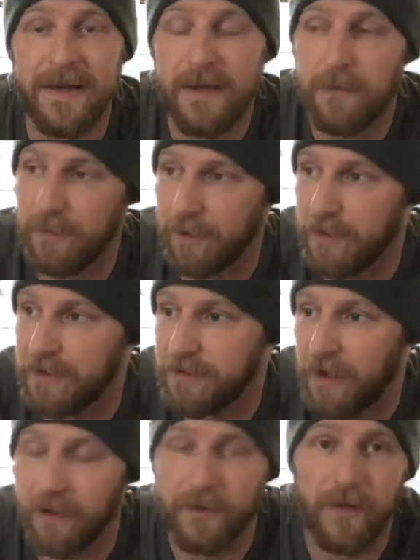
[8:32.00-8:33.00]
I'm gonna go ahead and try
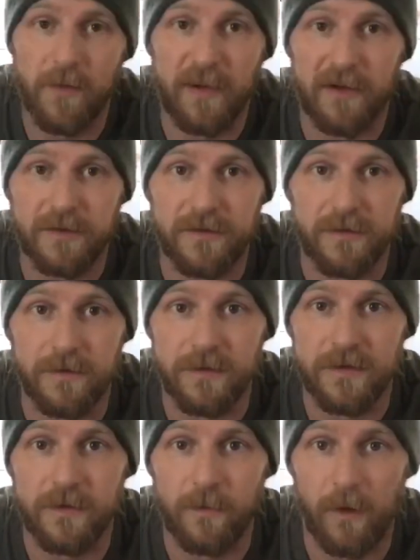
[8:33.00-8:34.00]
on the other pair of shoes
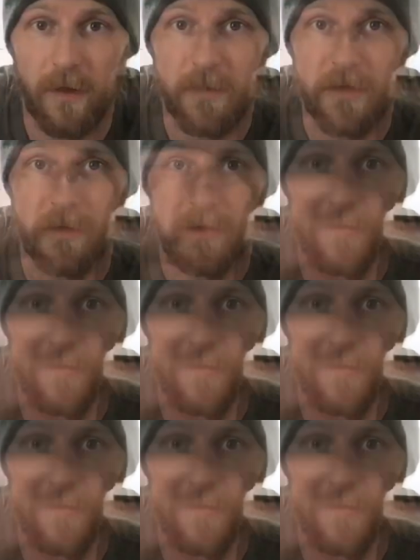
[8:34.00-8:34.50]
while I'm here. So to